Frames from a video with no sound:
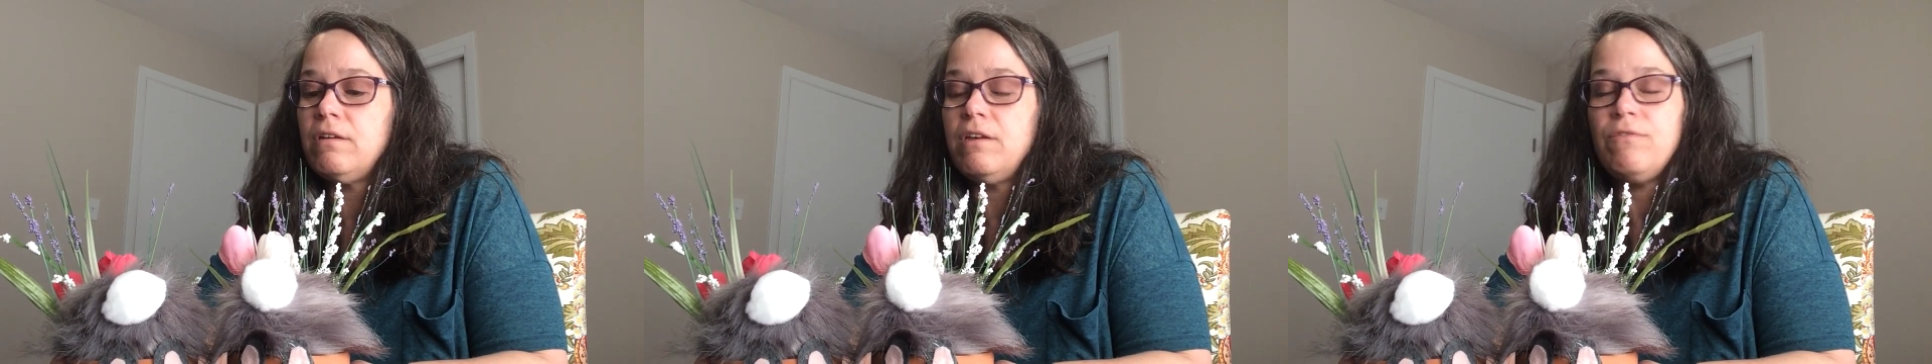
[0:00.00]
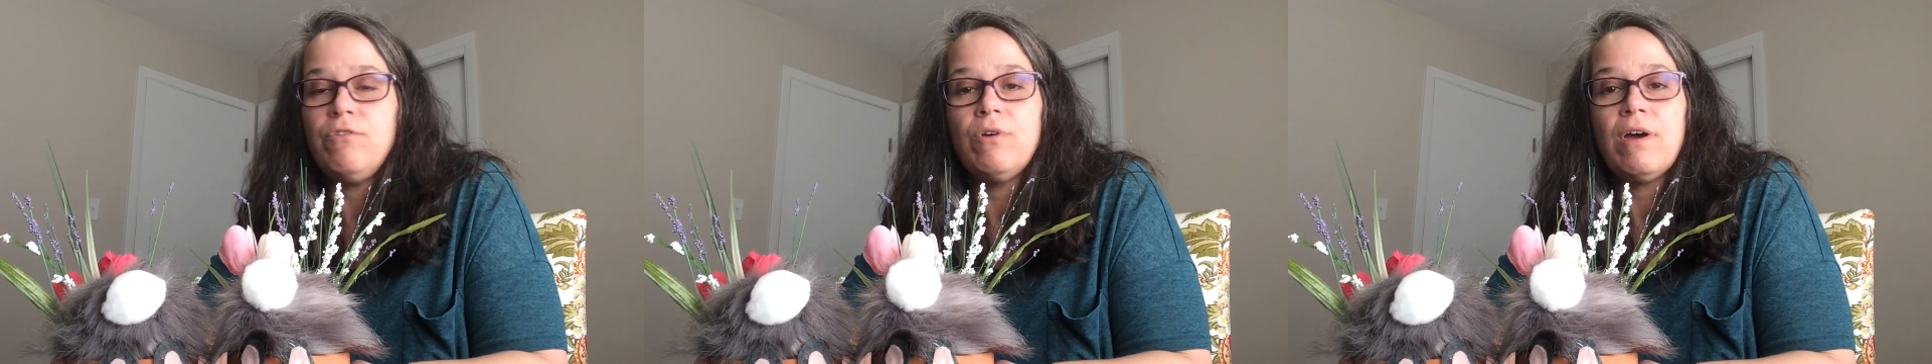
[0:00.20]

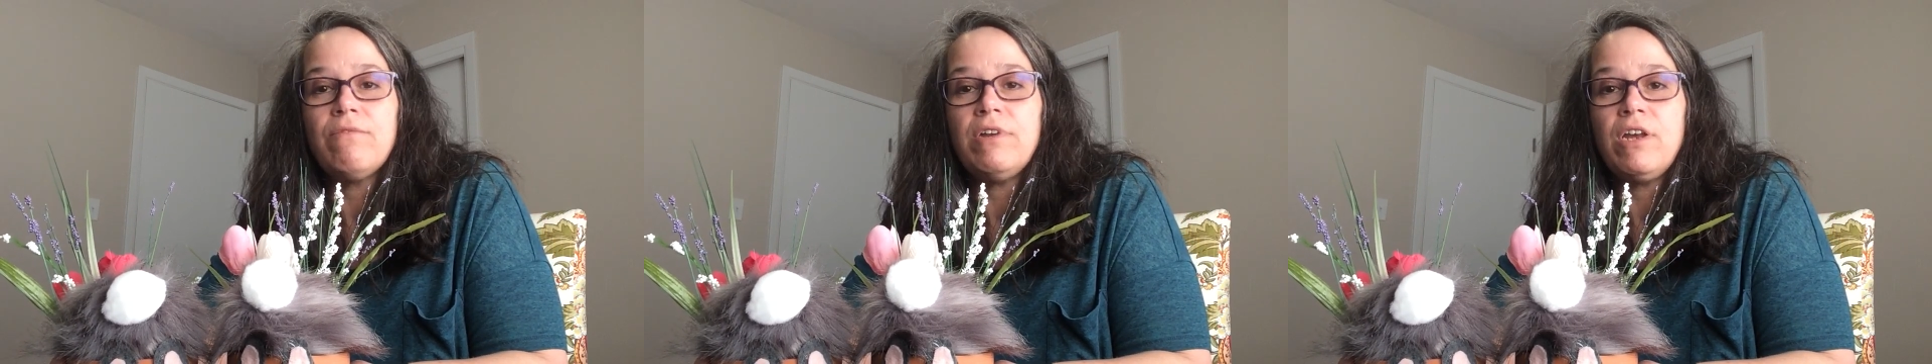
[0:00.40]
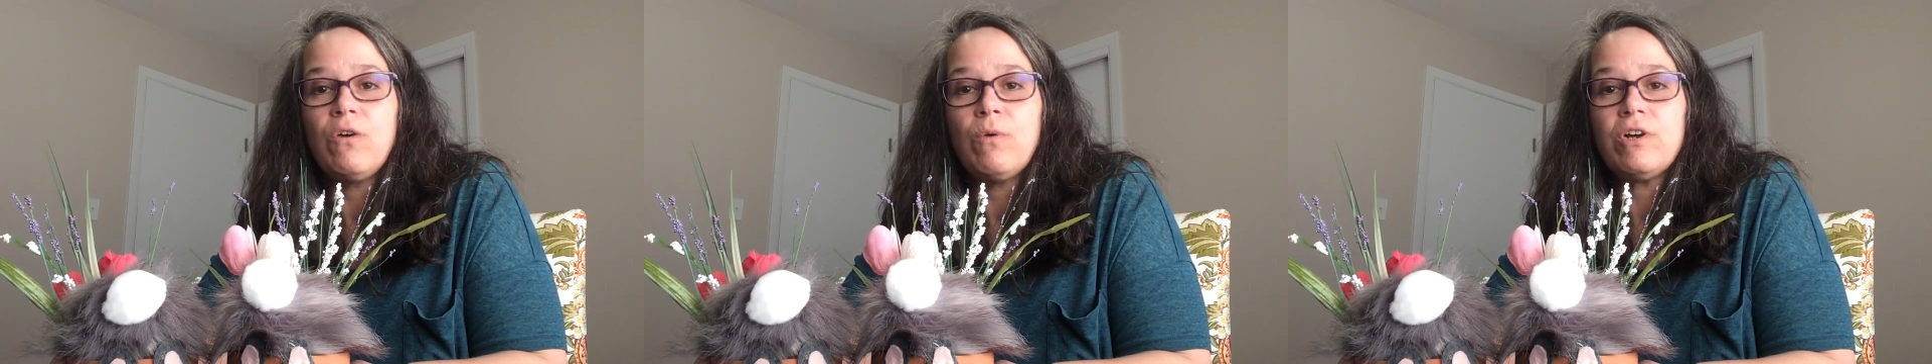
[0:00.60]
If you
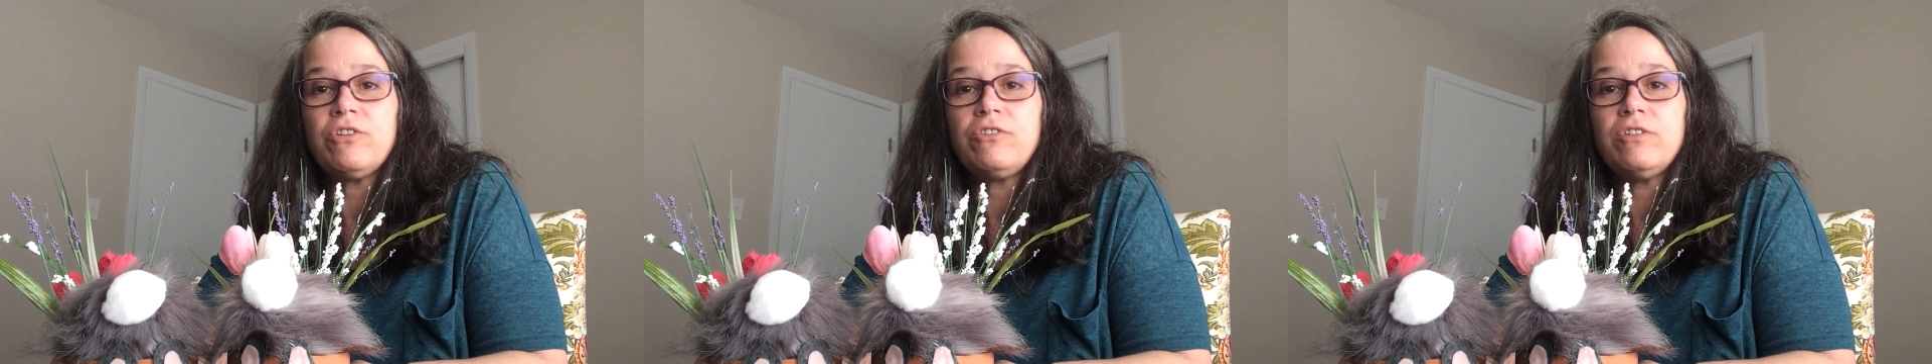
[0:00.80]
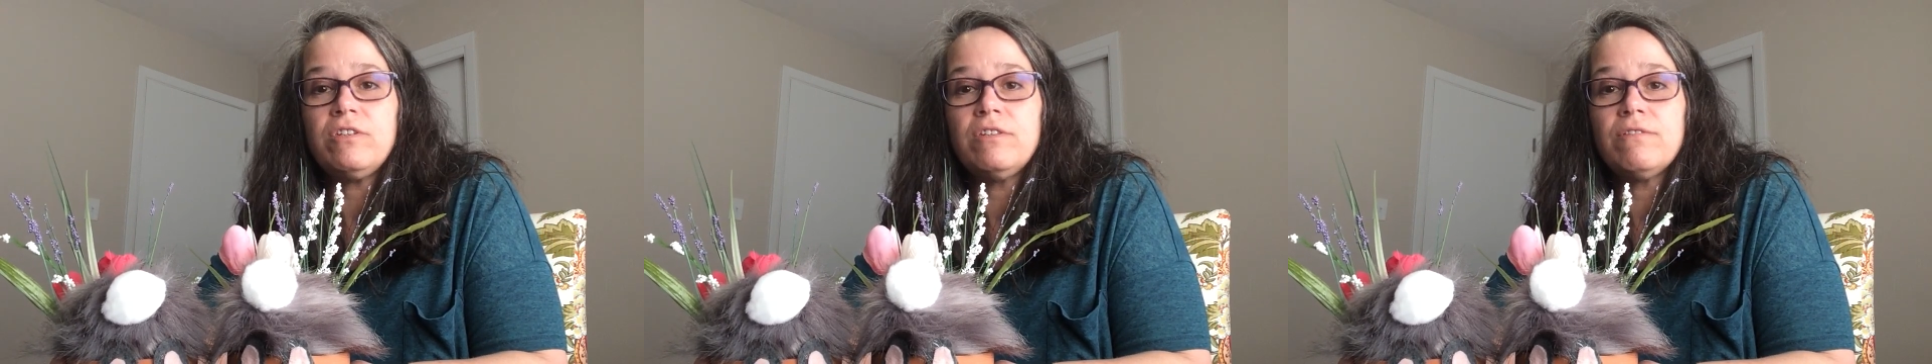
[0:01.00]
have any
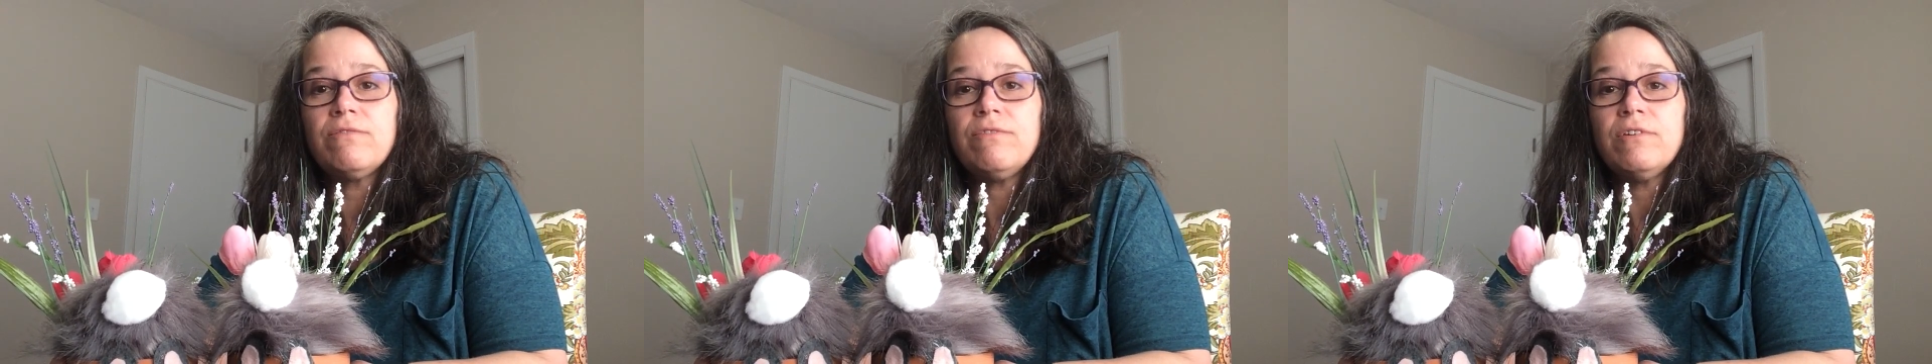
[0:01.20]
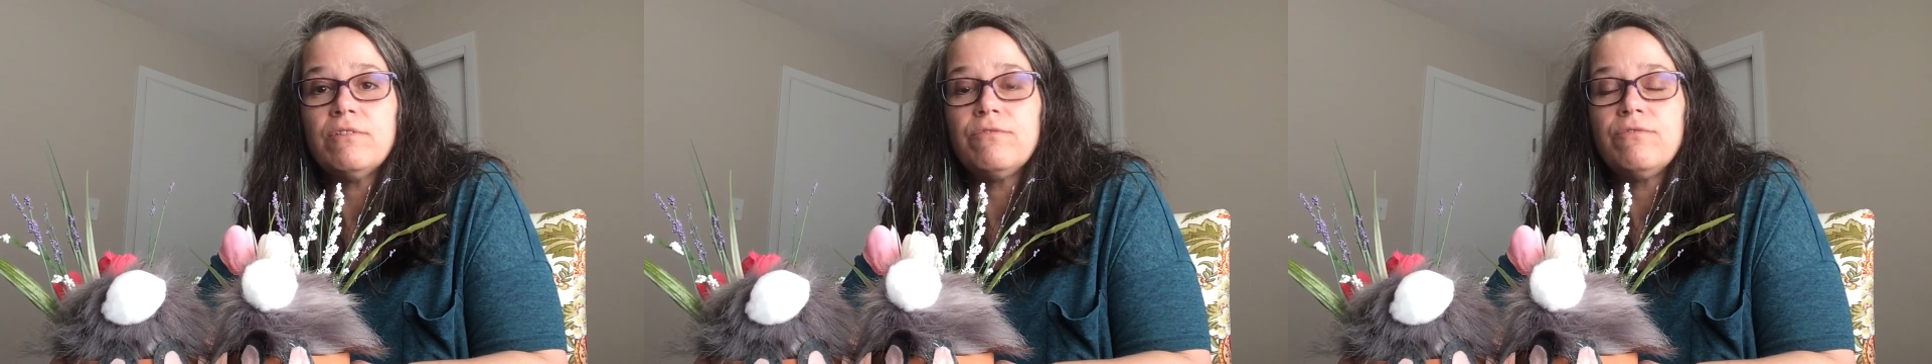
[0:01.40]
questions,
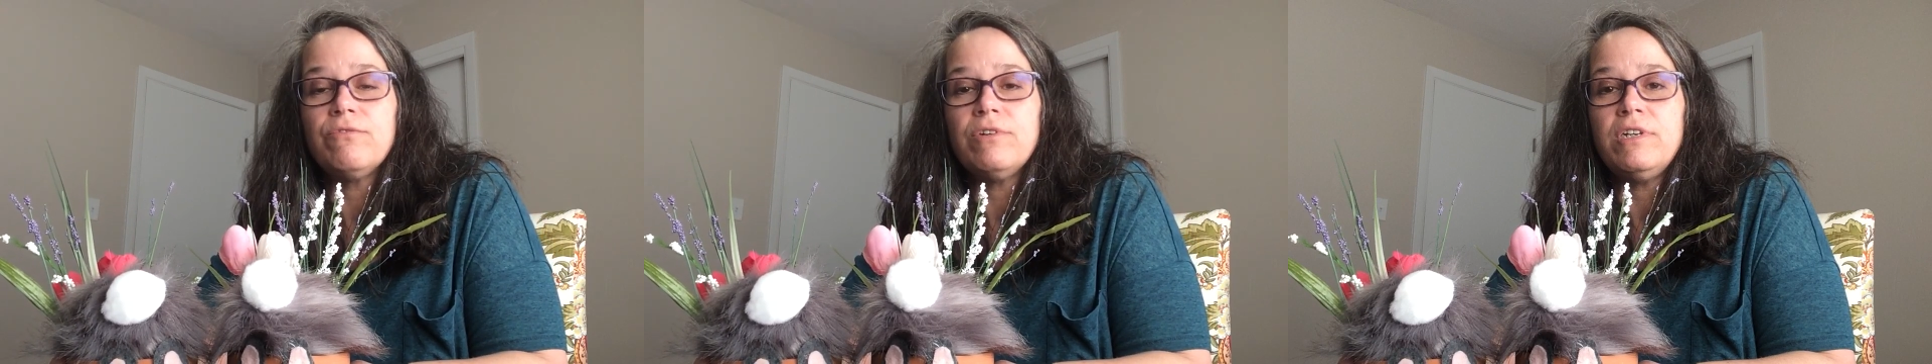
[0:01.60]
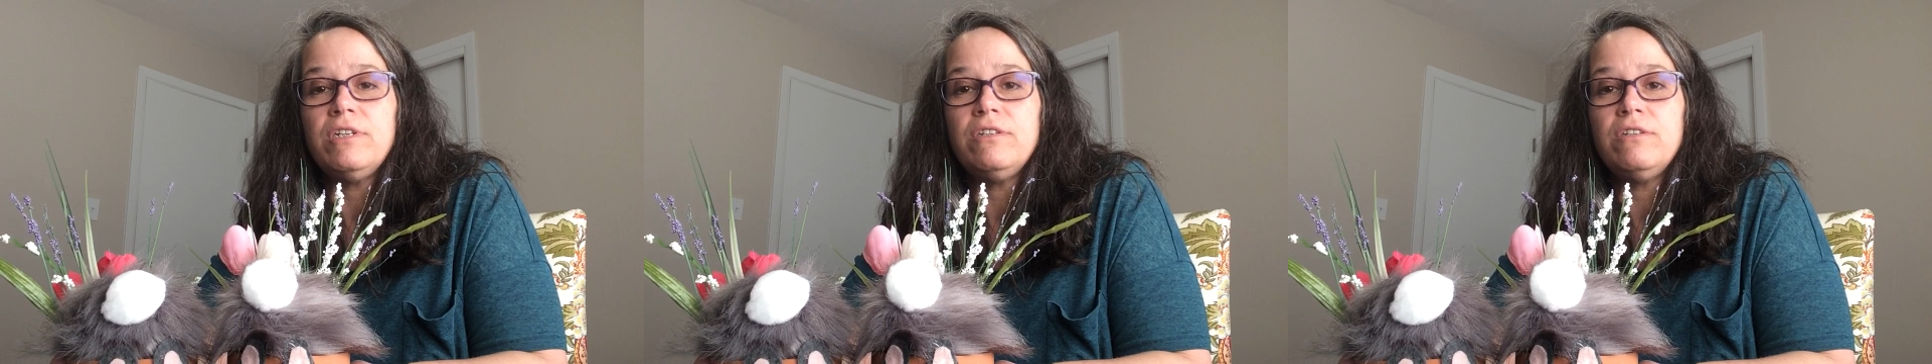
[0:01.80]
feel
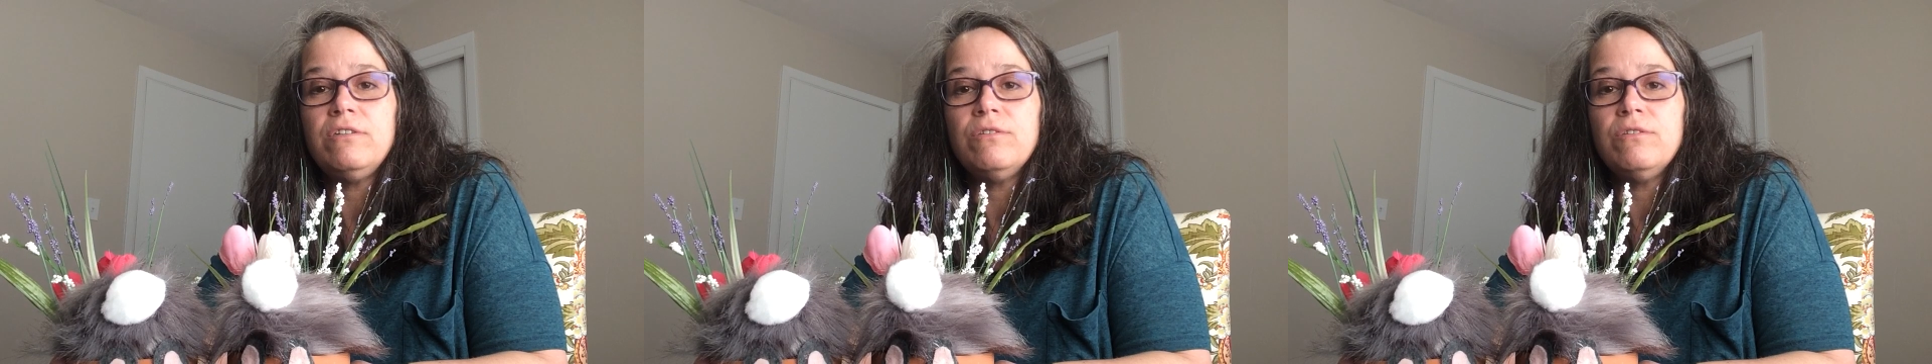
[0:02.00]
free